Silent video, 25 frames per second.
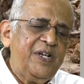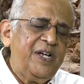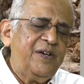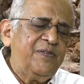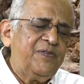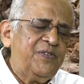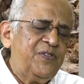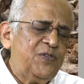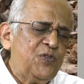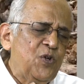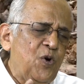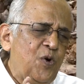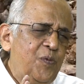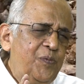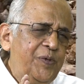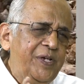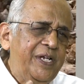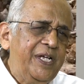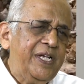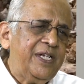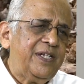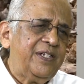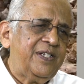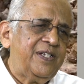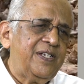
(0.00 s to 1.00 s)
have so
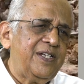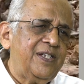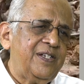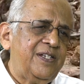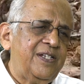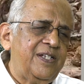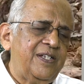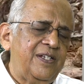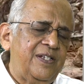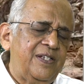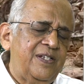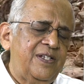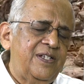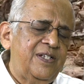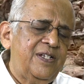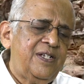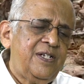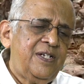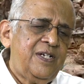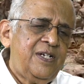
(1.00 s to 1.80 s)
many instances